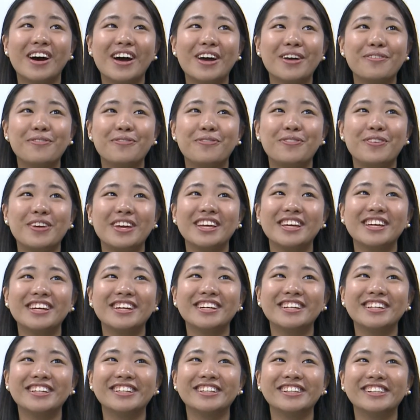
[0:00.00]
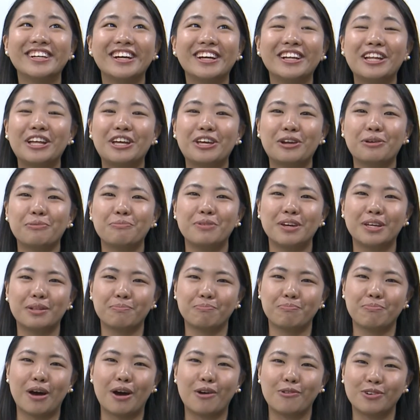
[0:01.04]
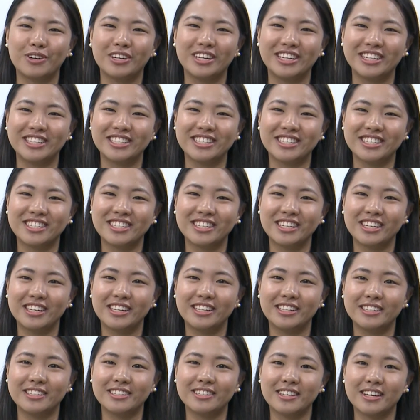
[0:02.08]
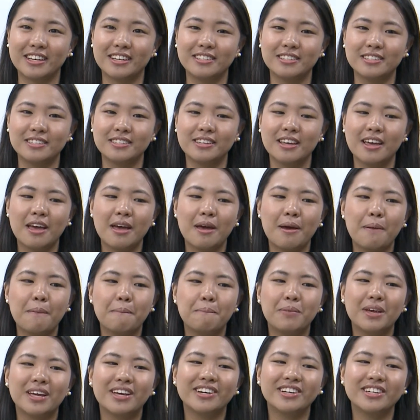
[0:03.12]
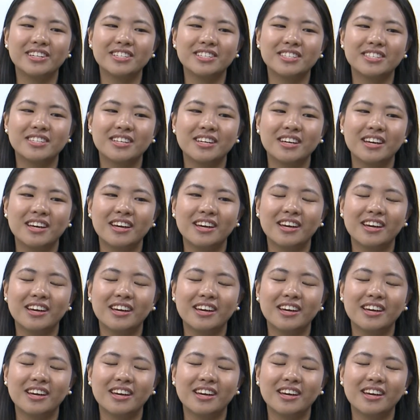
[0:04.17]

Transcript: I feel a little bit powerless in a sense because